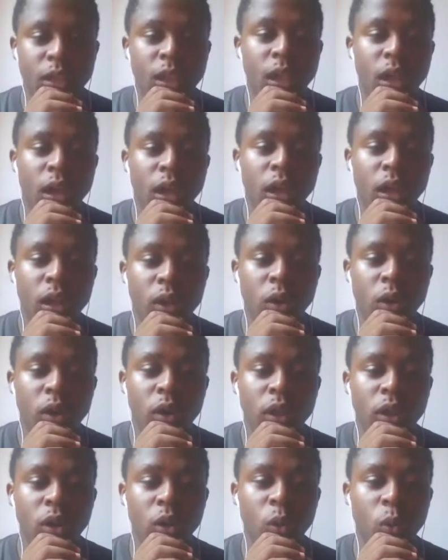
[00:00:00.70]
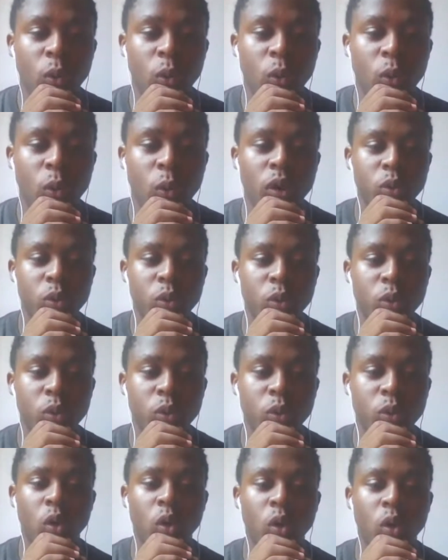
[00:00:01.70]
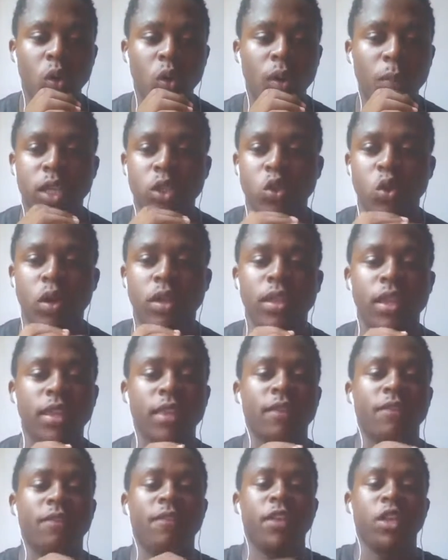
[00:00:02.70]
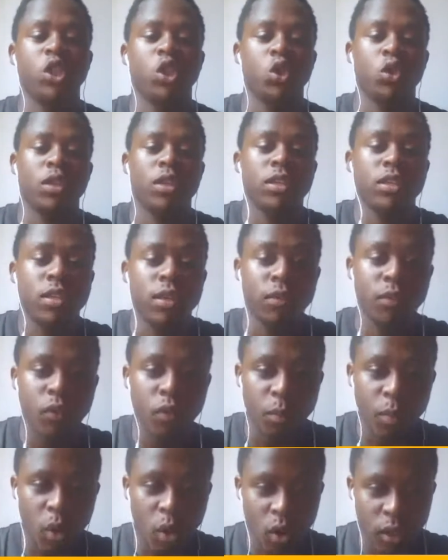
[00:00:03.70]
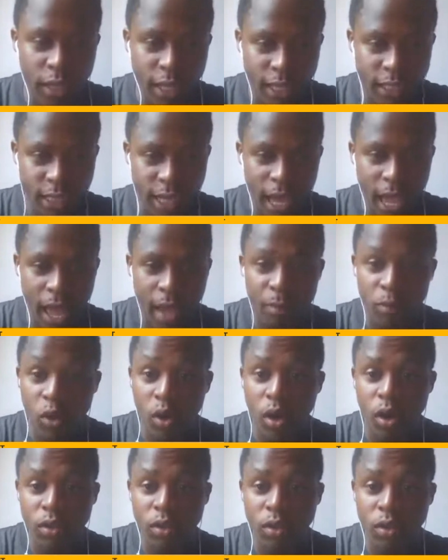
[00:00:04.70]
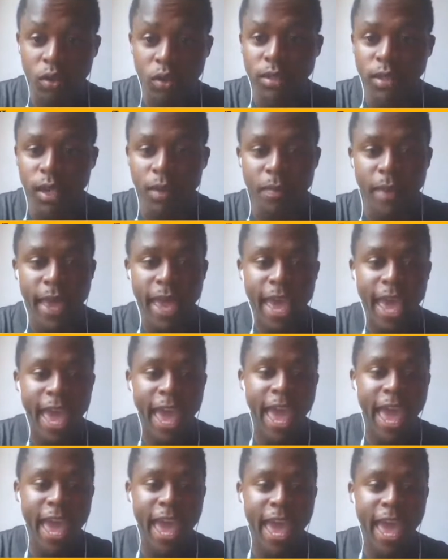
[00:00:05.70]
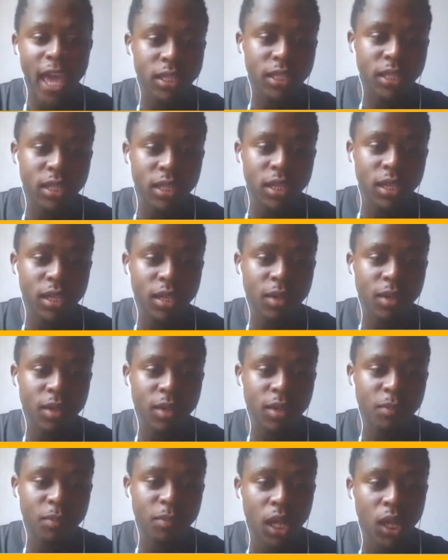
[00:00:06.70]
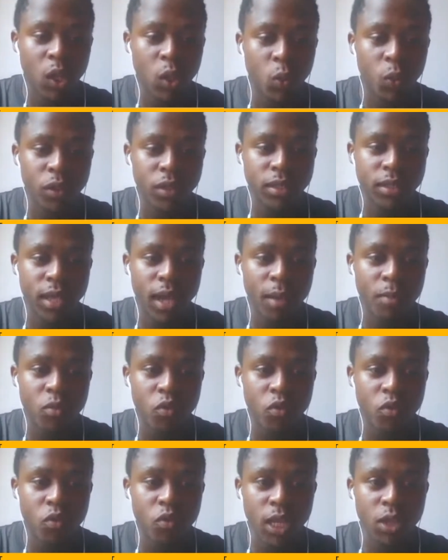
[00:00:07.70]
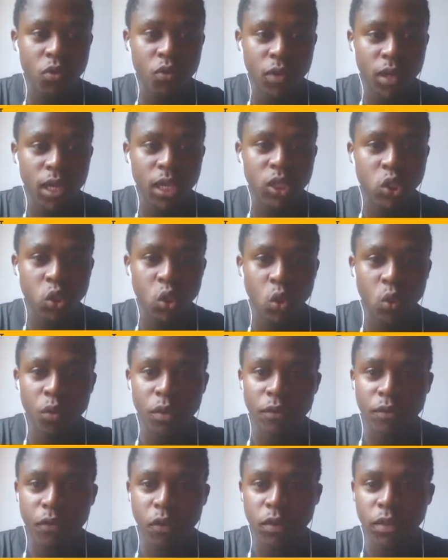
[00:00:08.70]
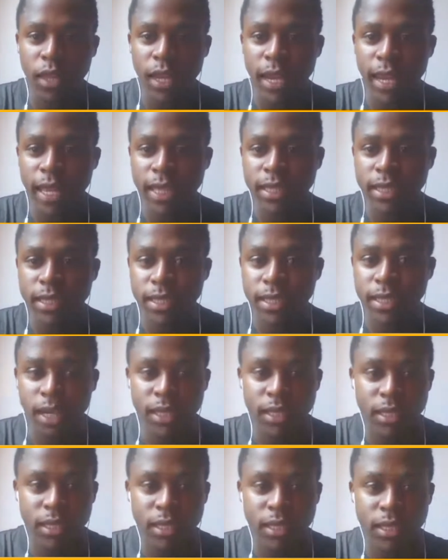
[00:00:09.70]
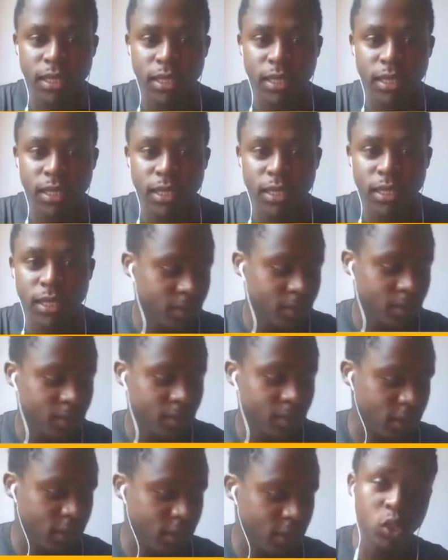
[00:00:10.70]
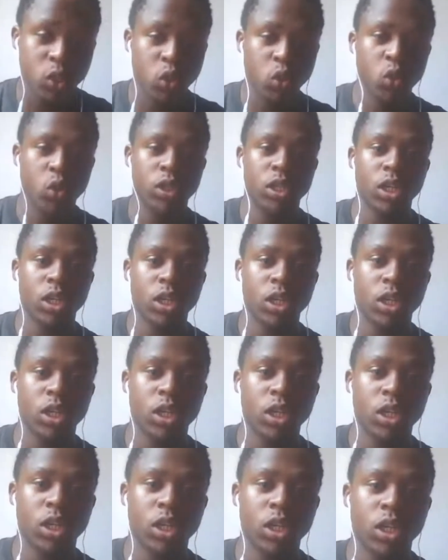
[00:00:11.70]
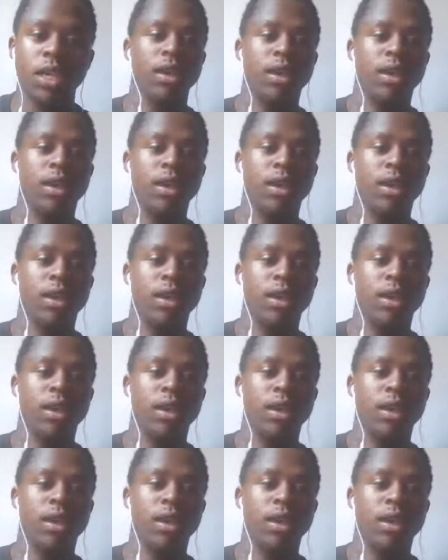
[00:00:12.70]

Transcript: Hello world, and welcome back to another video. This is the Football Connect. I'm your host Sam, and Mr. Lewis. I'm really sorry for the late start. There was some things that I had to sort out here